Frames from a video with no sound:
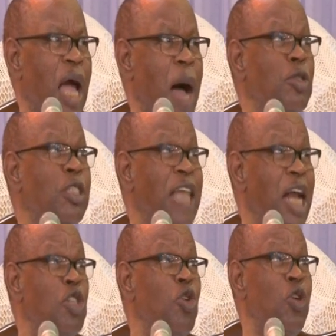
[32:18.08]
I'm
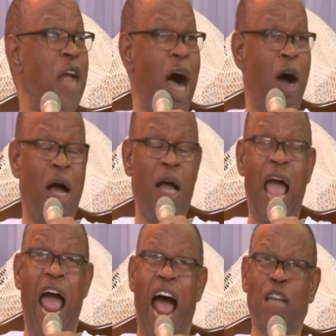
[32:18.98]
telling you now,
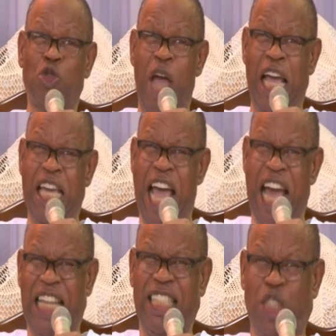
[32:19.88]
as you are
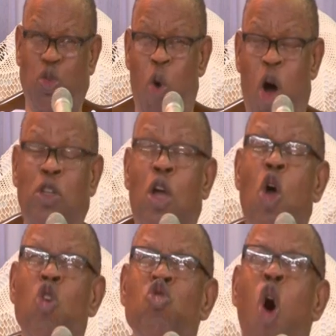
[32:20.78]
hearing this
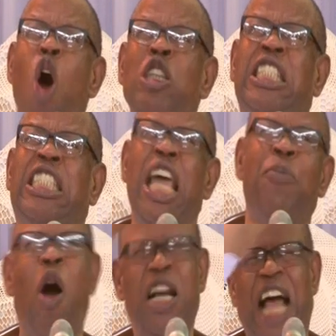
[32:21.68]
word, no
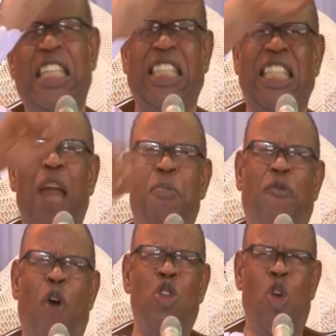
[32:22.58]
demon can stand
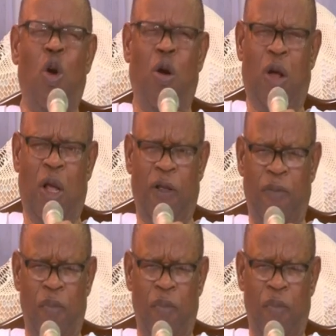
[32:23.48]
before you.